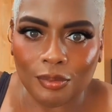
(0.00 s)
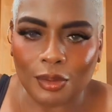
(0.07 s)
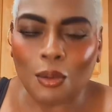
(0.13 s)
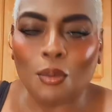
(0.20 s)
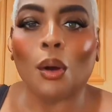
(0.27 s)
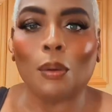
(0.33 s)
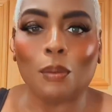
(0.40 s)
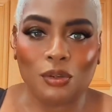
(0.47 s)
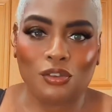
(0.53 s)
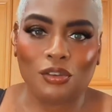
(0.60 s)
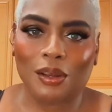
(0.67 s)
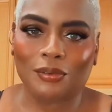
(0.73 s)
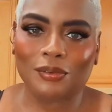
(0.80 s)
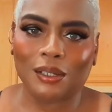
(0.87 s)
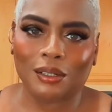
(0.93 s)
What would you
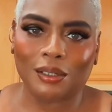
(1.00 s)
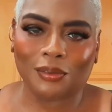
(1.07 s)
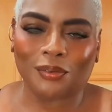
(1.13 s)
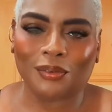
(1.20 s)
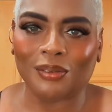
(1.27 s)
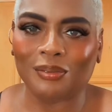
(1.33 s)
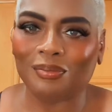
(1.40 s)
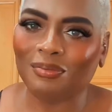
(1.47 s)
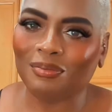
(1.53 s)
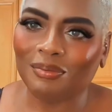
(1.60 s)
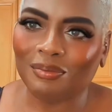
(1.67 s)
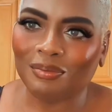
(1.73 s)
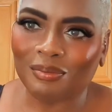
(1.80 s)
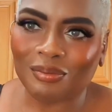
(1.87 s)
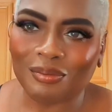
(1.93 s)
have done different?
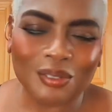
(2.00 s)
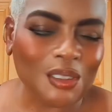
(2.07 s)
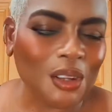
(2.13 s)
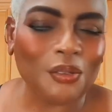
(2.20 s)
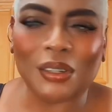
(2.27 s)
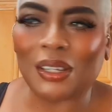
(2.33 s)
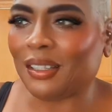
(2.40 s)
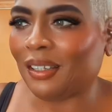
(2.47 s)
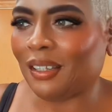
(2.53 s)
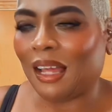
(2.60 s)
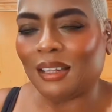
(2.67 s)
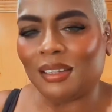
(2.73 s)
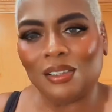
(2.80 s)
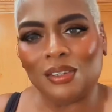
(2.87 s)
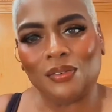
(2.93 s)
Don't forget to
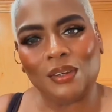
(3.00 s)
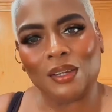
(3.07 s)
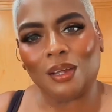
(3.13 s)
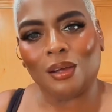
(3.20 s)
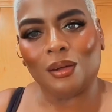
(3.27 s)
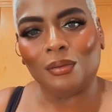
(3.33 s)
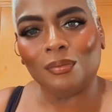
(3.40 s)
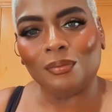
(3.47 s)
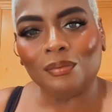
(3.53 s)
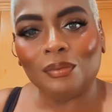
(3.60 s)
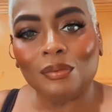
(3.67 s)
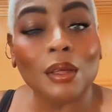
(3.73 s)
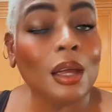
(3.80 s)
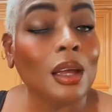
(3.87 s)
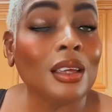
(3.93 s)
like this video.
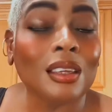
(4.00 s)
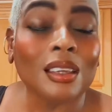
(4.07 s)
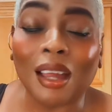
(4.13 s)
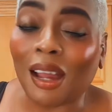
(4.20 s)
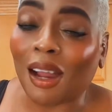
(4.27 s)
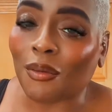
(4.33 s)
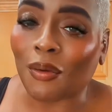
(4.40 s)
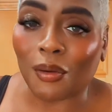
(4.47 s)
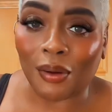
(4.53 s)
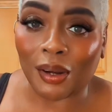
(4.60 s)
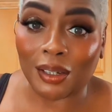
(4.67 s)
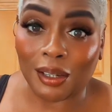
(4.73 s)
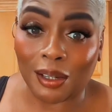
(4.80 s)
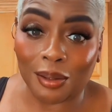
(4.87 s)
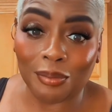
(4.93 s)
Have a great
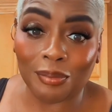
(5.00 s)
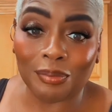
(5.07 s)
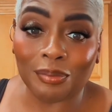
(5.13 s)
day.